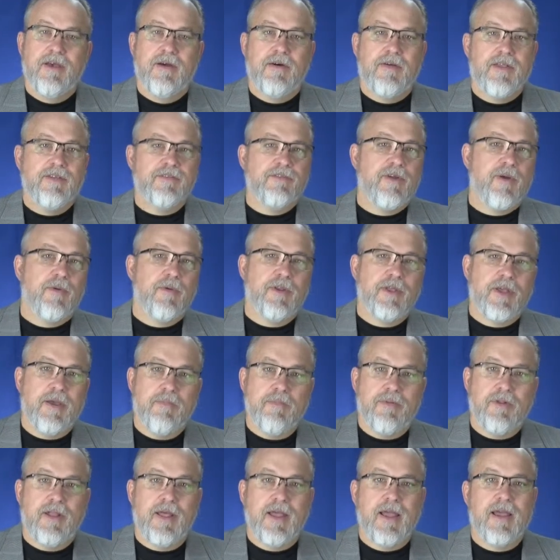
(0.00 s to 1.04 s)
Well, that's not really a
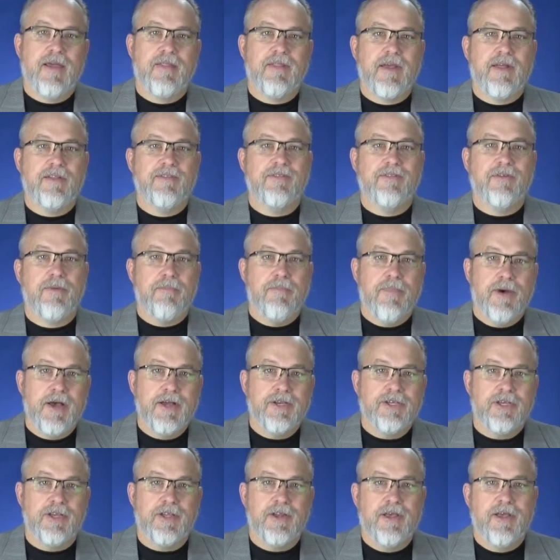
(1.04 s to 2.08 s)
plan, that's a
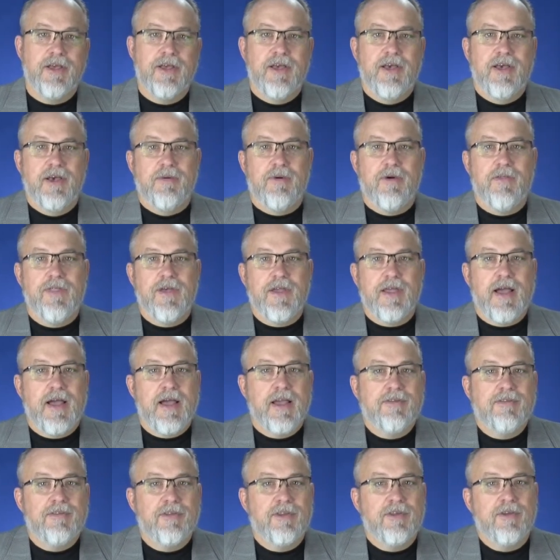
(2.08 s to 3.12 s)
budget. One thing I
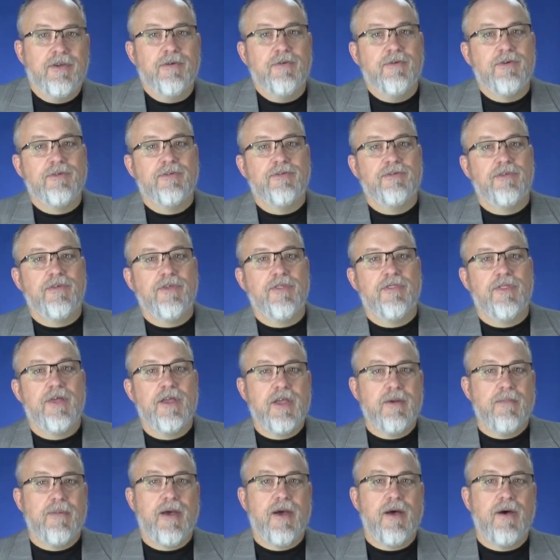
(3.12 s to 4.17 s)
used to do was to
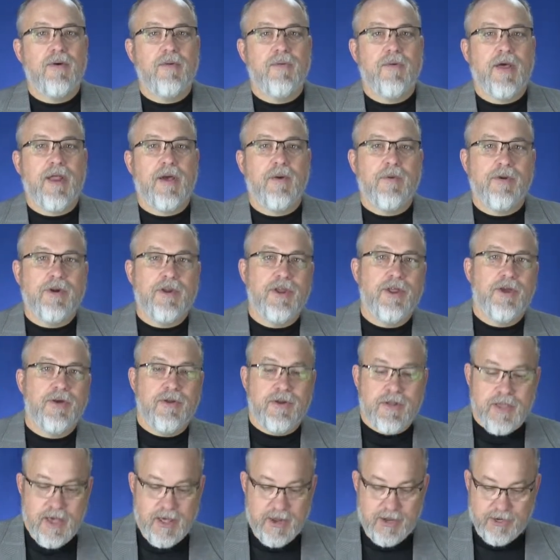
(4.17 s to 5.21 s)
think about what I want to do
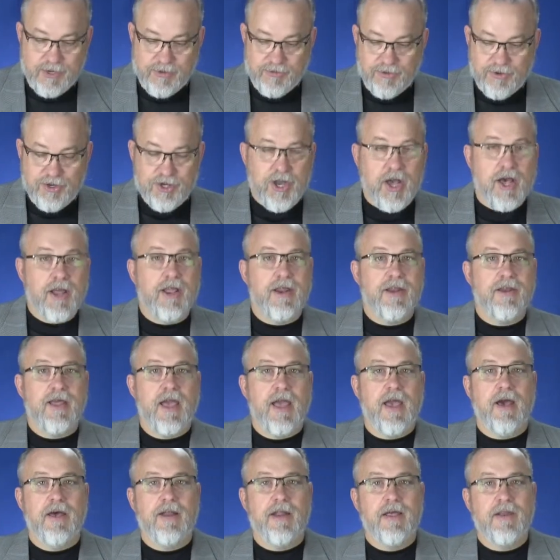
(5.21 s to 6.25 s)
and kind of just jot it
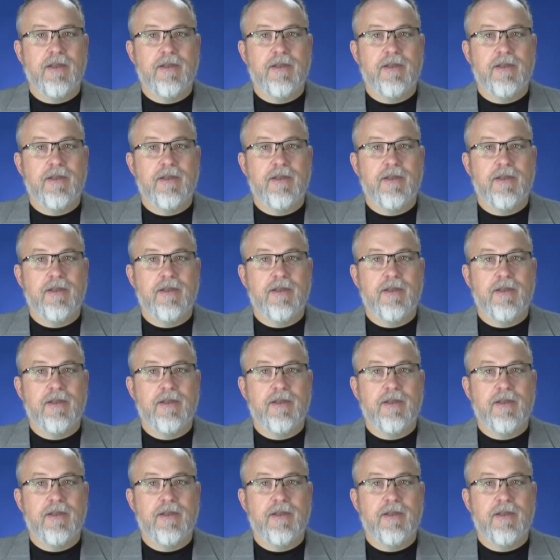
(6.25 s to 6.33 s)
down.